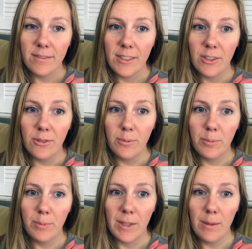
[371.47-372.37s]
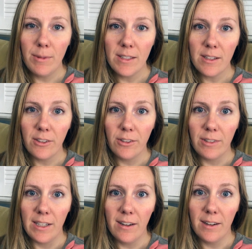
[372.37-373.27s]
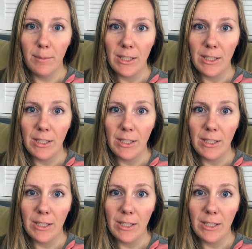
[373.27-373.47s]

you know, keep this on your radar.